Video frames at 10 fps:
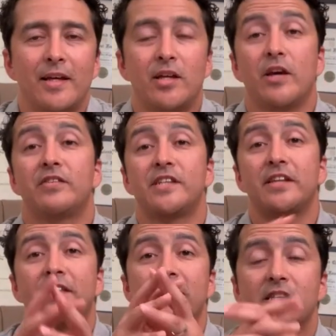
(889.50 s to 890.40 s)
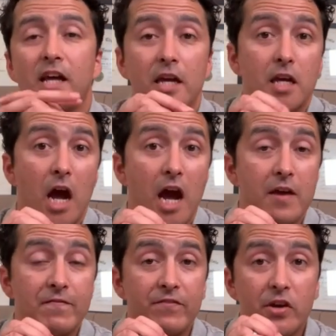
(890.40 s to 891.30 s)
You have to say things like,
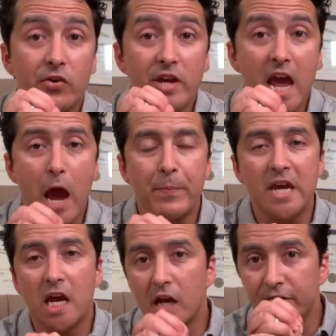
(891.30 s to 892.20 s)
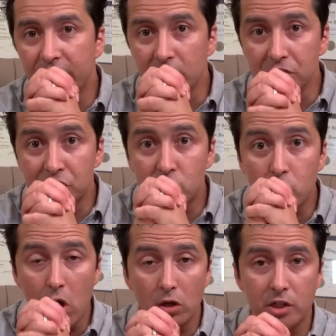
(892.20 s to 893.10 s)
I'm very happy and I feel
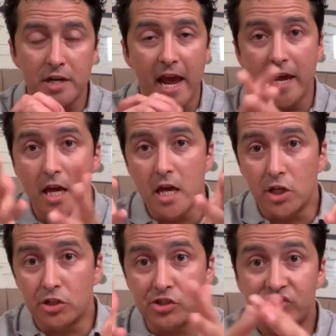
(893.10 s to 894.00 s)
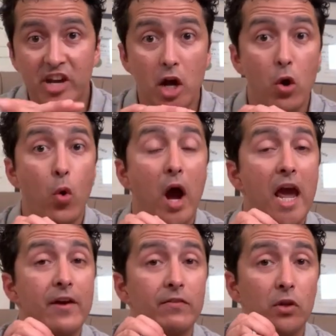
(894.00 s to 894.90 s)
strong today. You should say, oh,
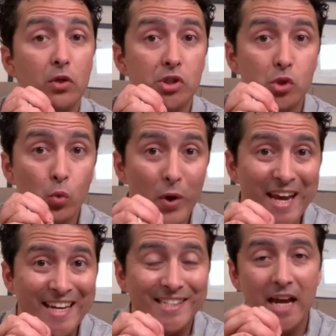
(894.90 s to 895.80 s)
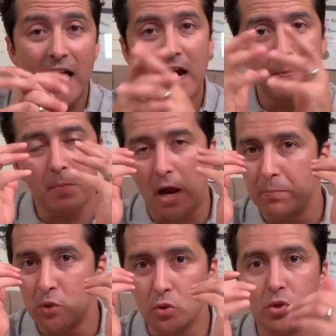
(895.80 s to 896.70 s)
I have lost weight. I'm,
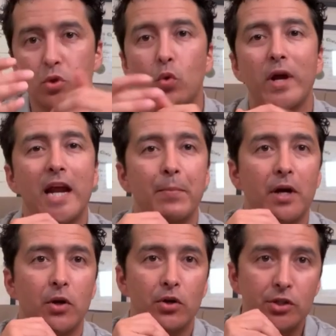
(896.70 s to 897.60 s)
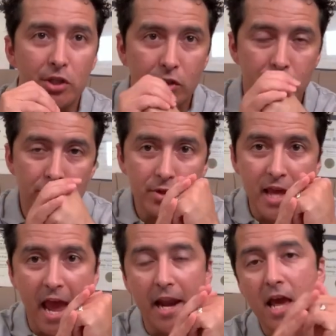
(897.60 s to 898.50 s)
I'm doing great. I'm going to continue to do
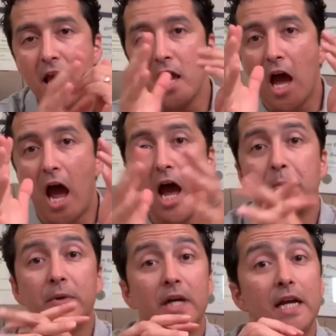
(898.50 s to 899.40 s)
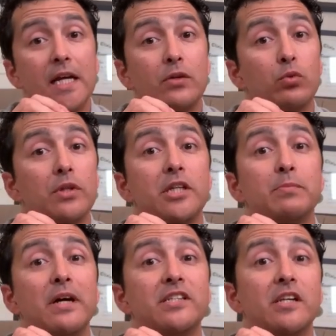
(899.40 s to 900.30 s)
that. I'm gonna
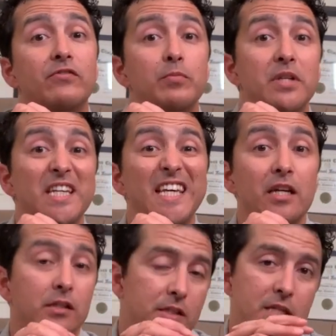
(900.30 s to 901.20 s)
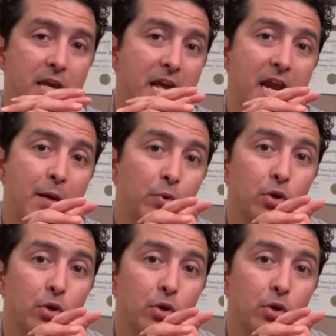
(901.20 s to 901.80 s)
release myself from the guilt and I'm